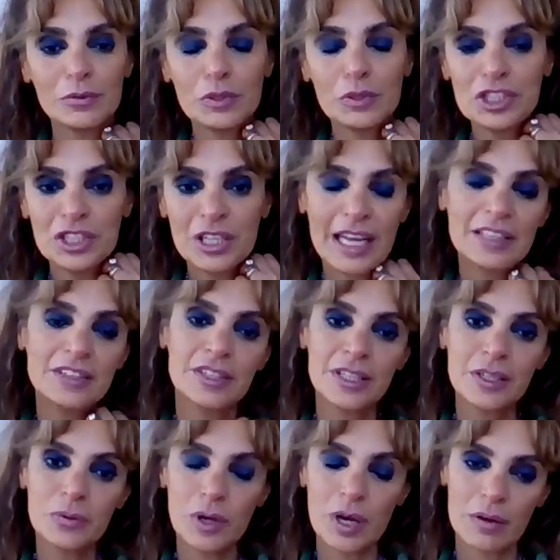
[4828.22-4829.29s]
Which
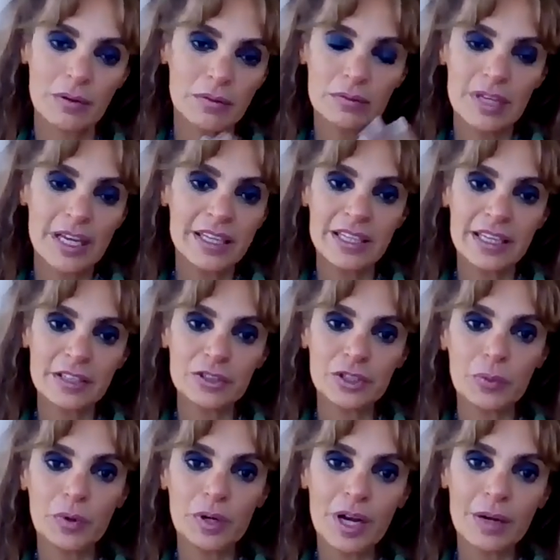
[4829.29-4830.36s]
country, any
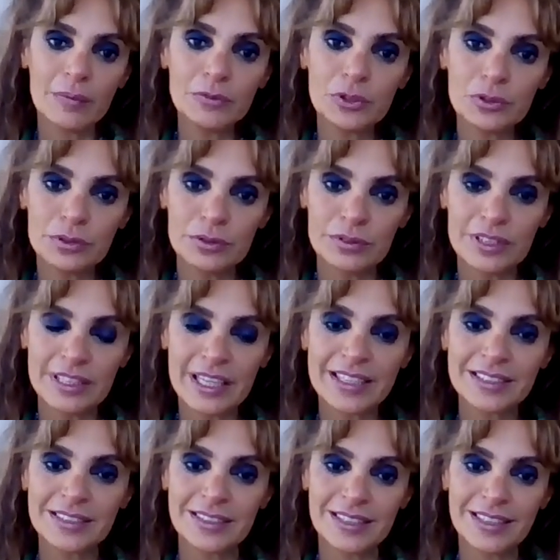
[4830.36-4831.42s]
country will come to
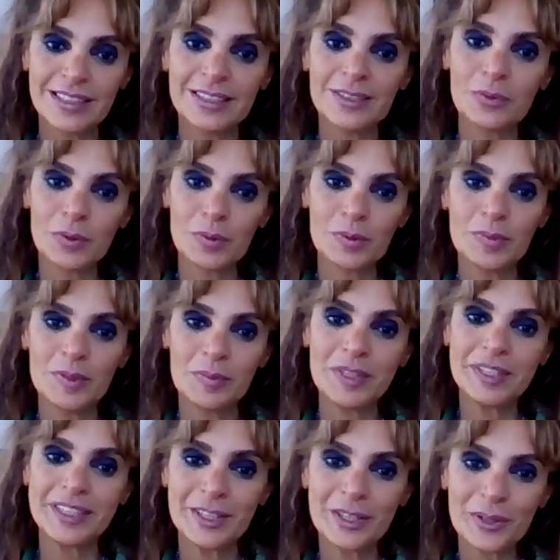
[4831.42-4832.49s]
next year, we will be
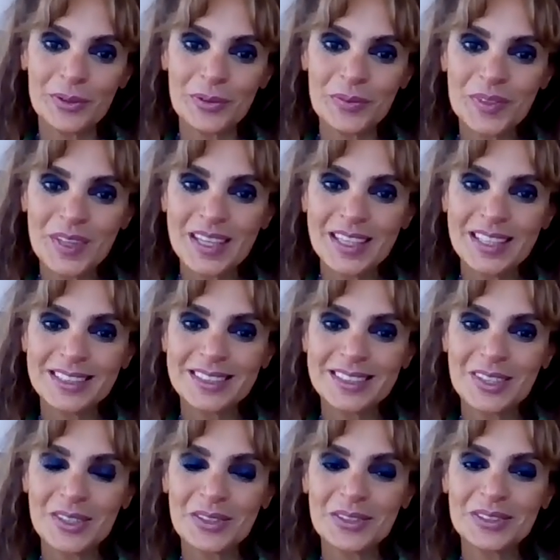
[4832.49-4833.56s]
meeting you.
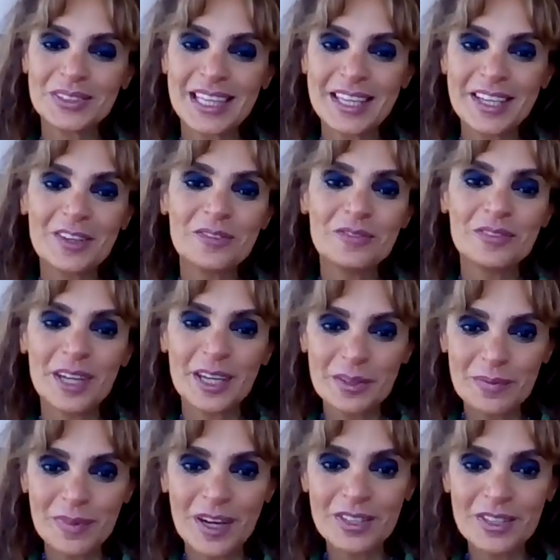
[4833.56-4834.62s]
So thank you very
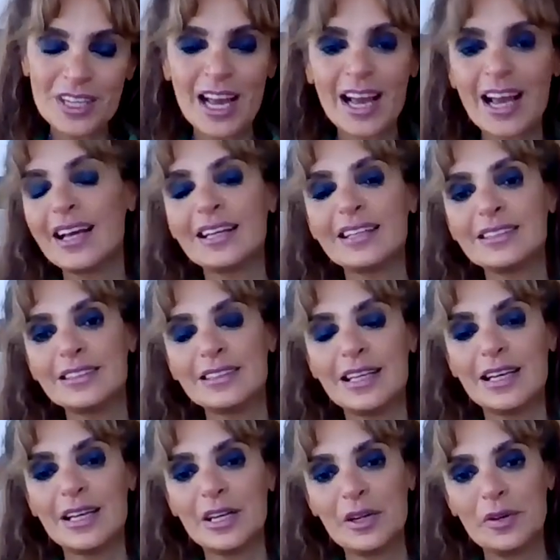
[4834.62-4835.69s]
much, and
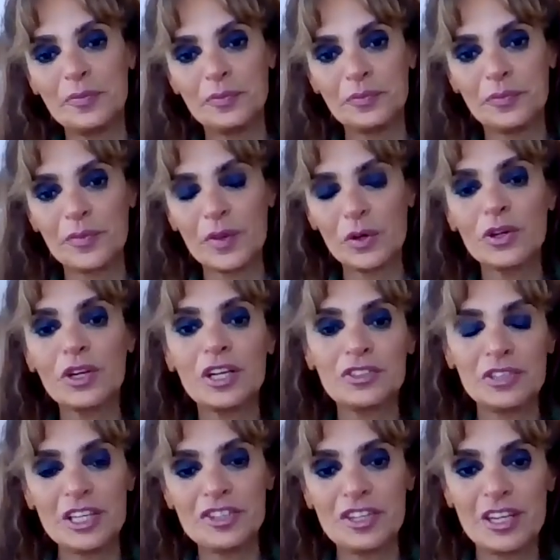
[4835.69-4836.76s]

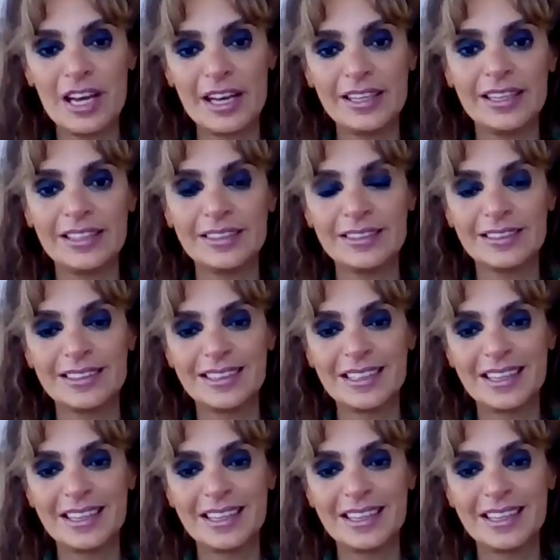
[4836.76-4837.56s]
congratulations again.